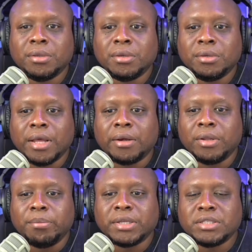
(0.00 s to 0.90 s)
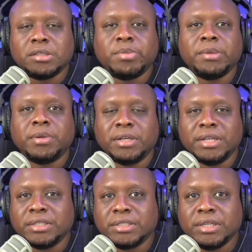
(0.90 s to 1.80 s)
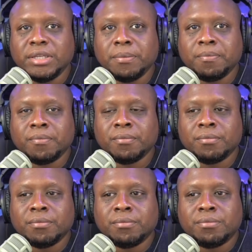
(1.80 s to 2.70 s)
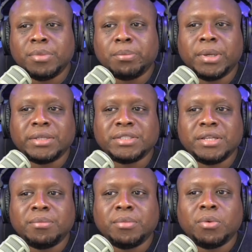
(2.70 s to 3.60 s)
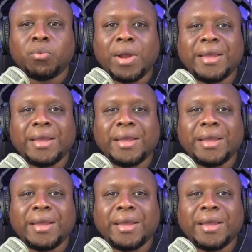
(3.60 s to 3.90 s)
not only bus these people to D.C., but bus them right